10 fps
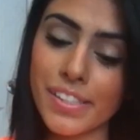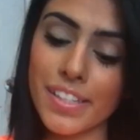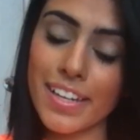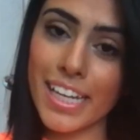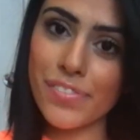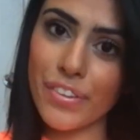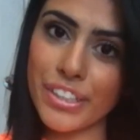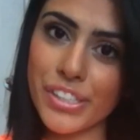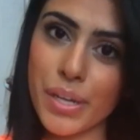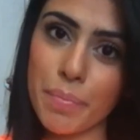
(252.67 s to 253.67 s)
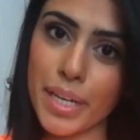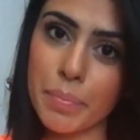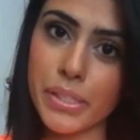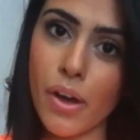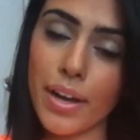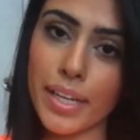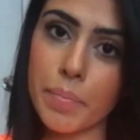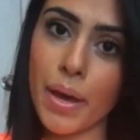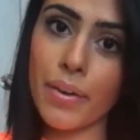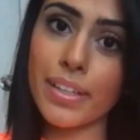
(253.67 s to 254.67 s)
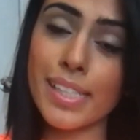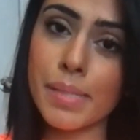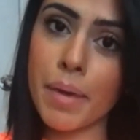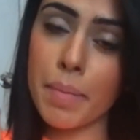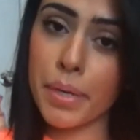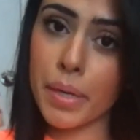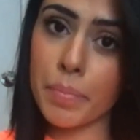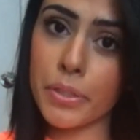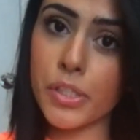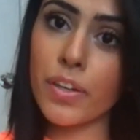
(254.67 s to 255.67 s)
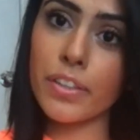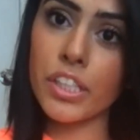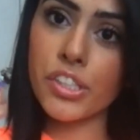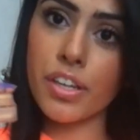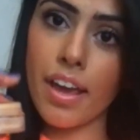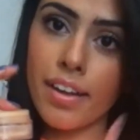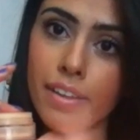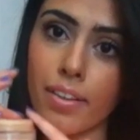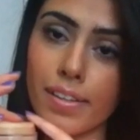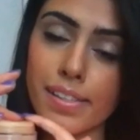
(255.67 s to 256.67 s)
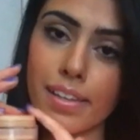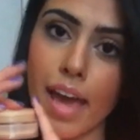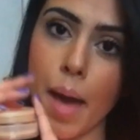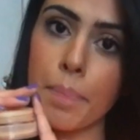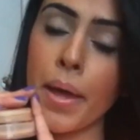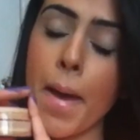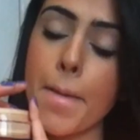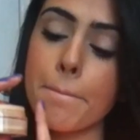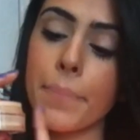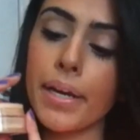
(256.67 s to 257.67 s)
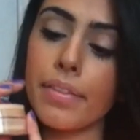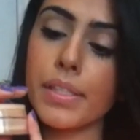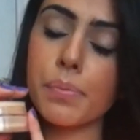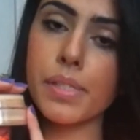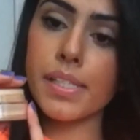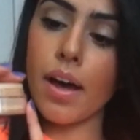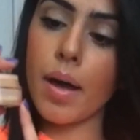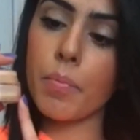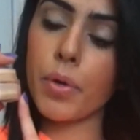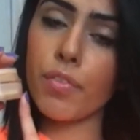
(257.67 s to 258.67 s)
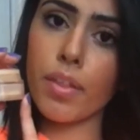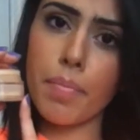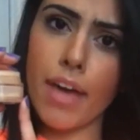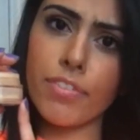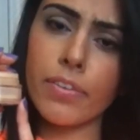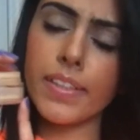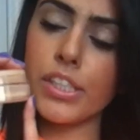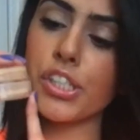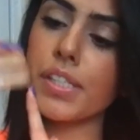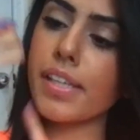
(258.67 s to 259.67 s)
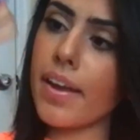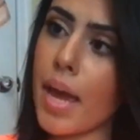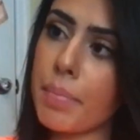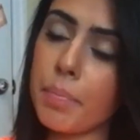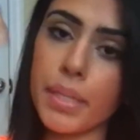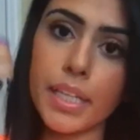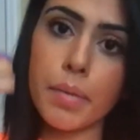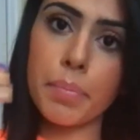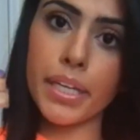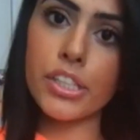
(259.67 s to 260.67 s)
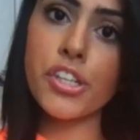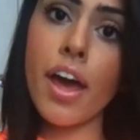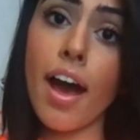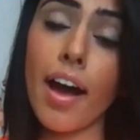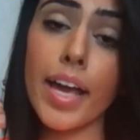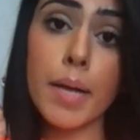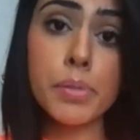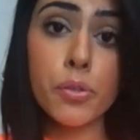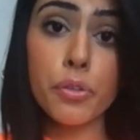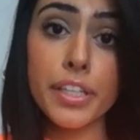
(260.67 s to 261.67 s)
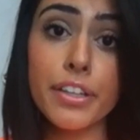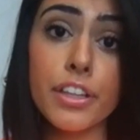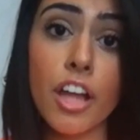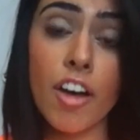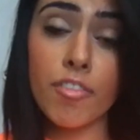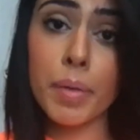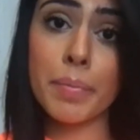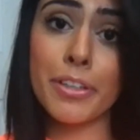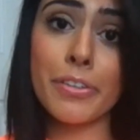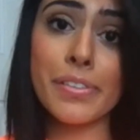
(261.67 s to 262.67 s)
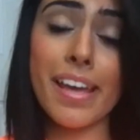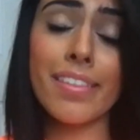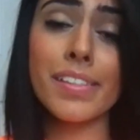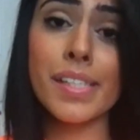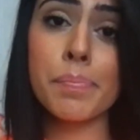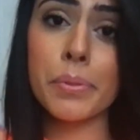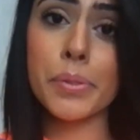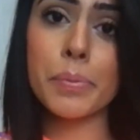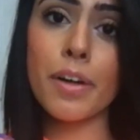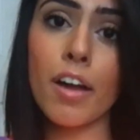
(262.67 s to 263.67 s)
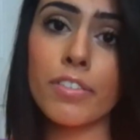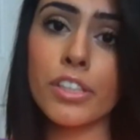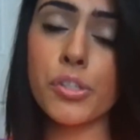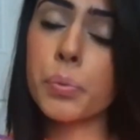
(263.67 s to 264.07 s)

So the next foundation I'm going to be talking about is my Bare Minerals foundation, and I lost the cap. But this one's one of the matte foundations, and I'm in medium beige. I absolutely love Bare Minerals, and this is buildable coverage.